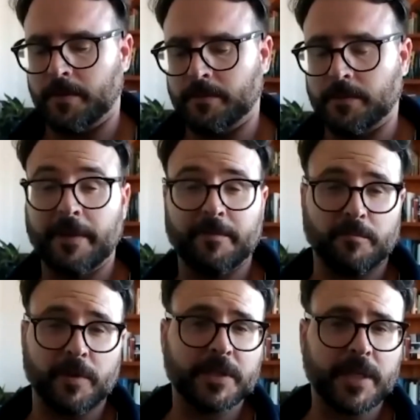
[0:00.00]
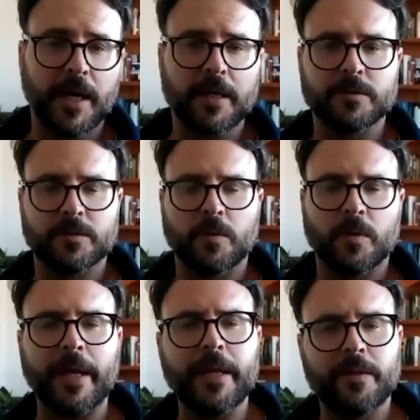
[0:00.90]
even retailers.
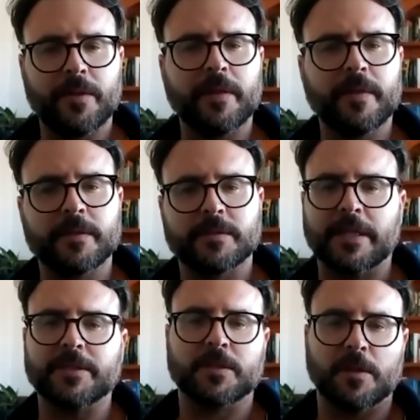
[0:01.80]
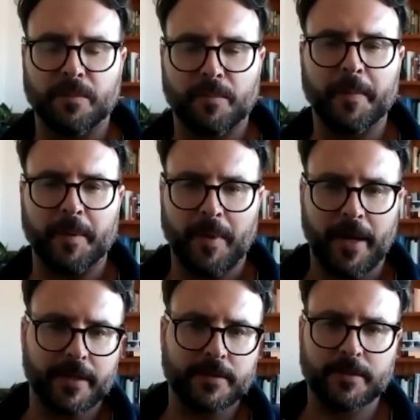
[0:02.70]
Anything that touches on the property
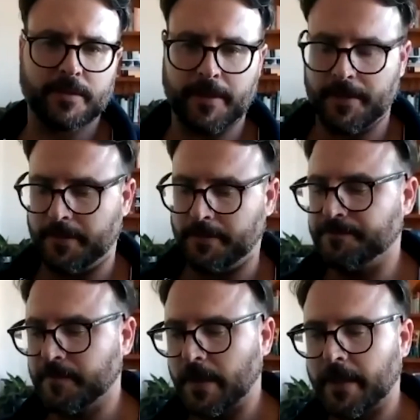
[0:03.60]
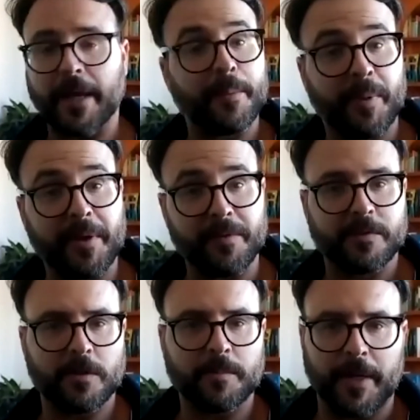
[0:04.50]
market can appear in the
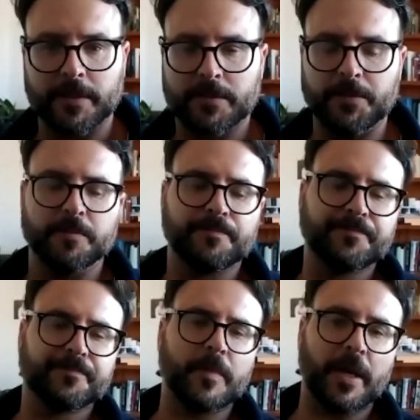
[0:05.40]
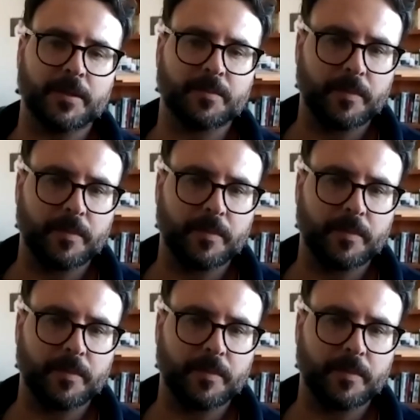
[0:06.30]
stock market too, as